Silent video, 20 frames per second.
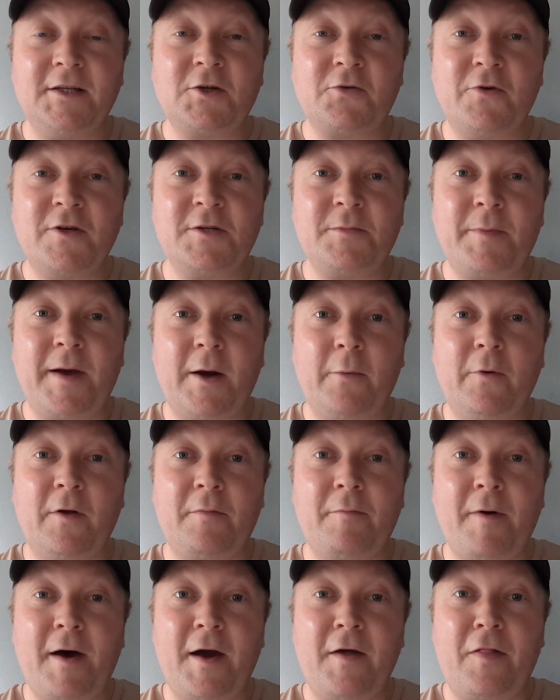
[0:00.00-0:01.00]
It's Chris back
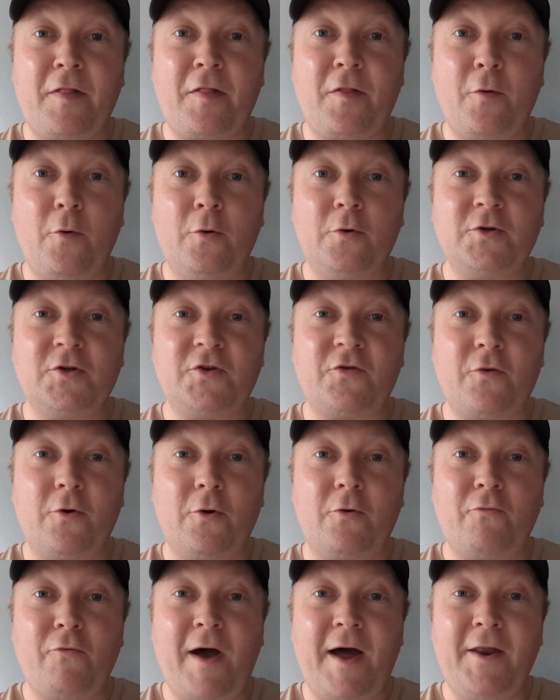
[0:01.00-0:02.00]
with my thought
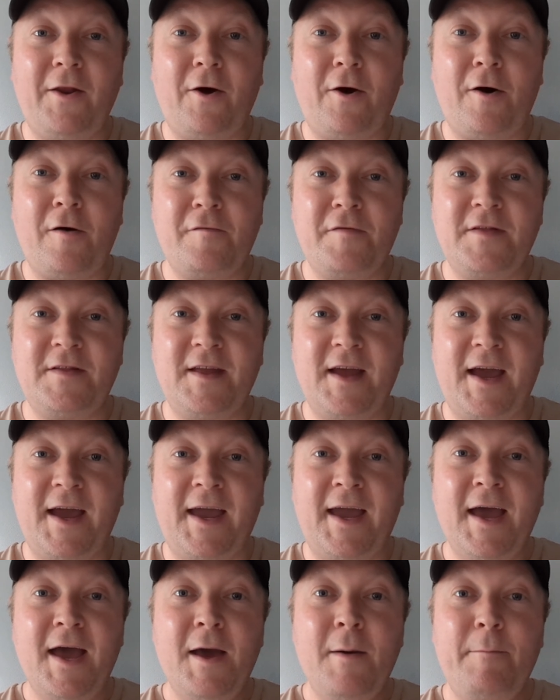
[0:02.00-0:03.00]
stroke rant of the
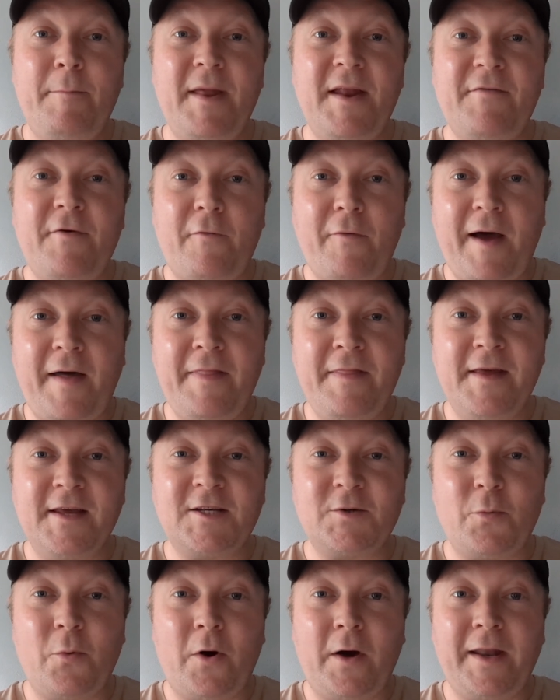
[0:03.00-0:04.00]
day. Bit of a rant
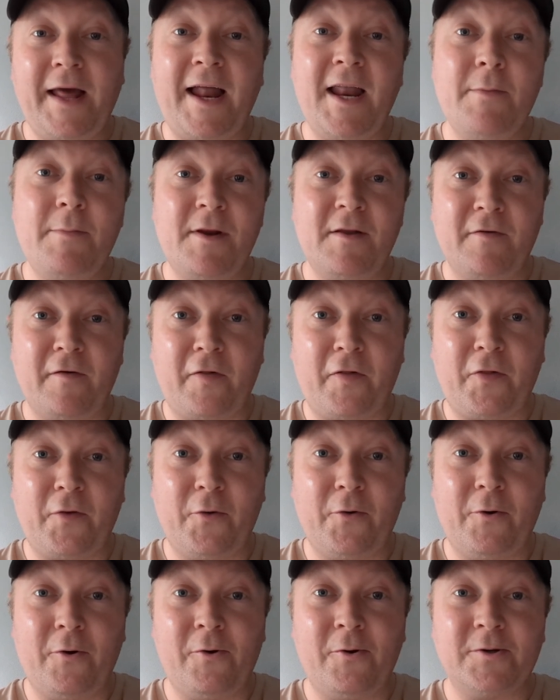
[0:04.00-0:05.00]
this one, and a bit of a
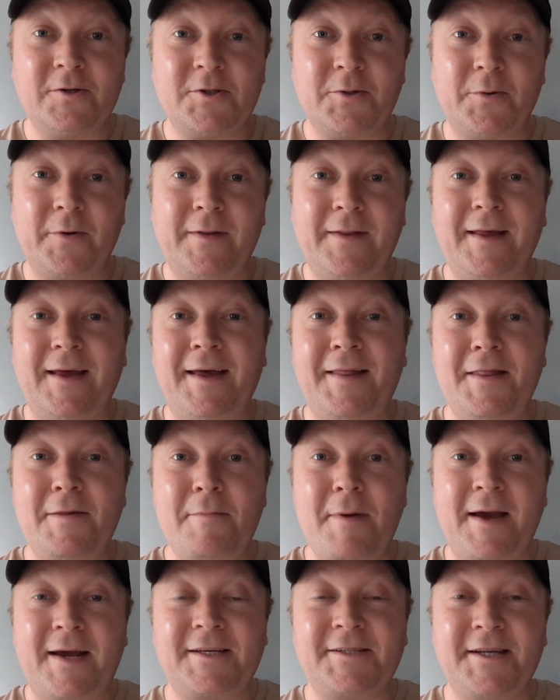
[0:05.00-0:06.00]
thought also in the
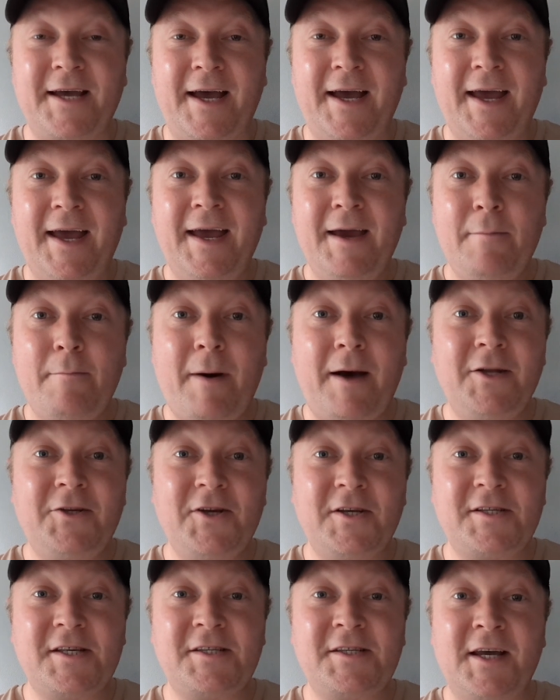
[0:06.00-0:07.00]
mixer.
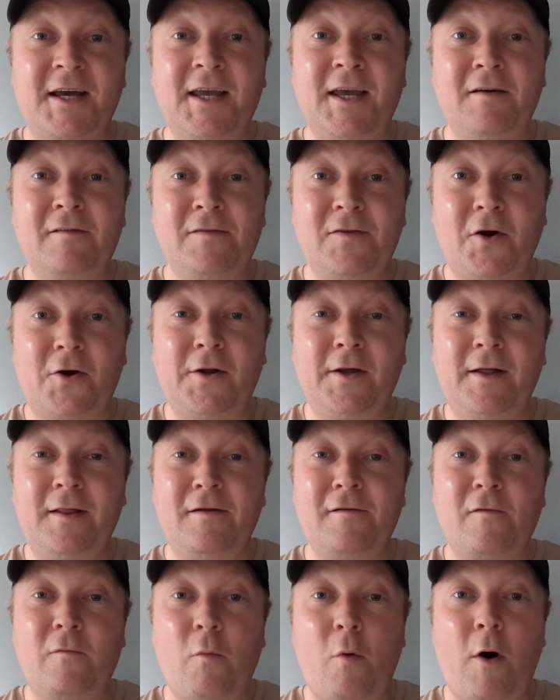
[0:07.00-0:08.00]
Manchester City have done it.
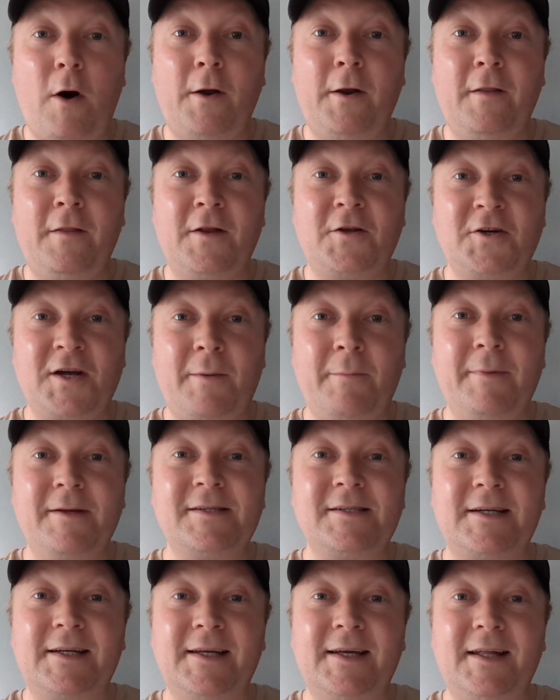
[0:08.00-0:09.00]
They've won the
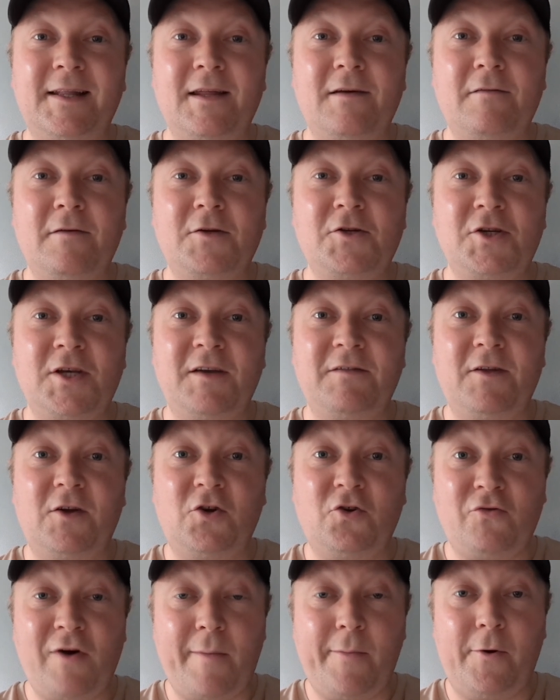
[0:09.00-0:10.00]
Champions League. They've achieved a
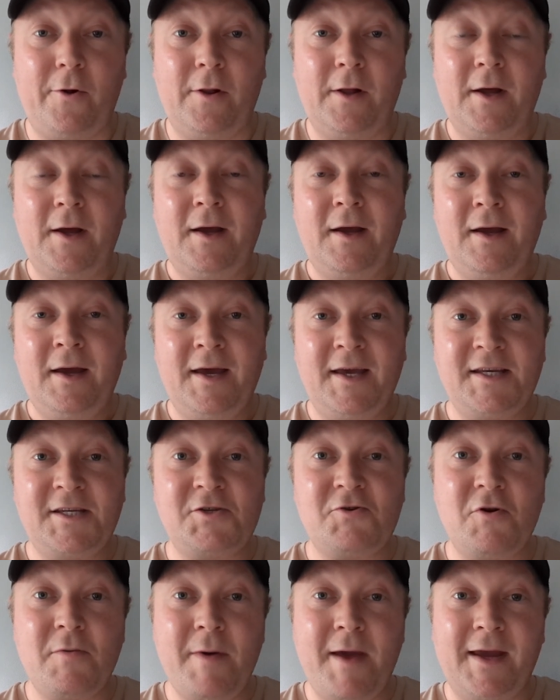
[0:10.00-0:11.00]
treble,
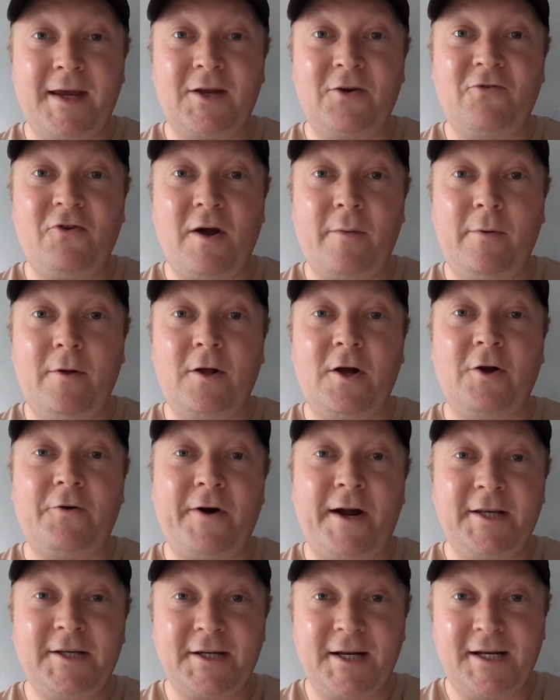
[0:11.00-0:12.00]
history-making treble.
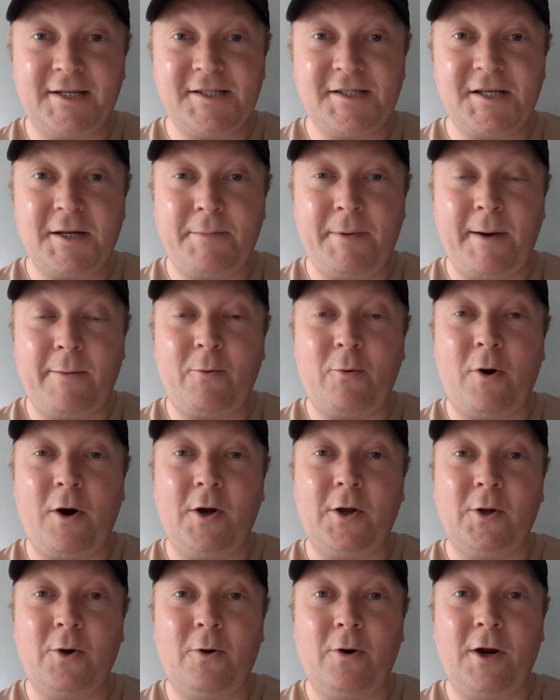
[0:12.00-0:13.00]
Congratulations to Pep
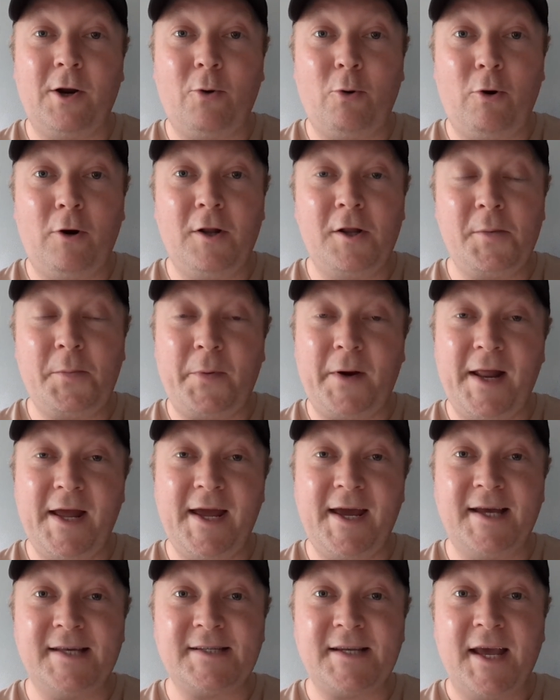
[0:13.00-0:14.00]
Guardiola and all of the
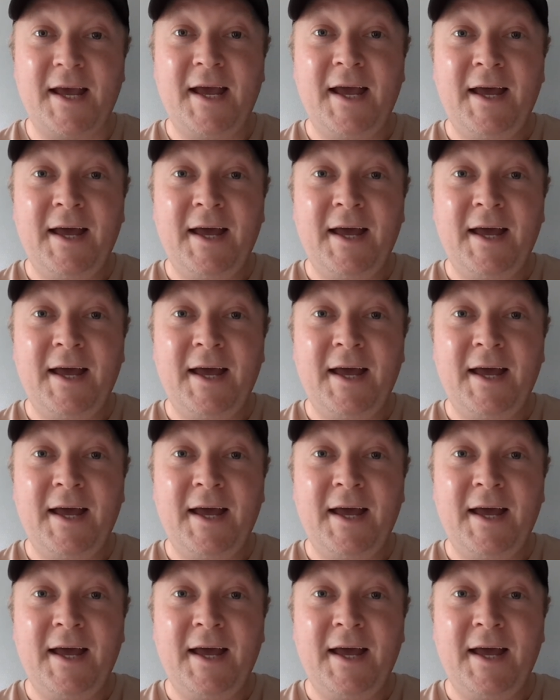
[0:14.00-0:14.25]
players.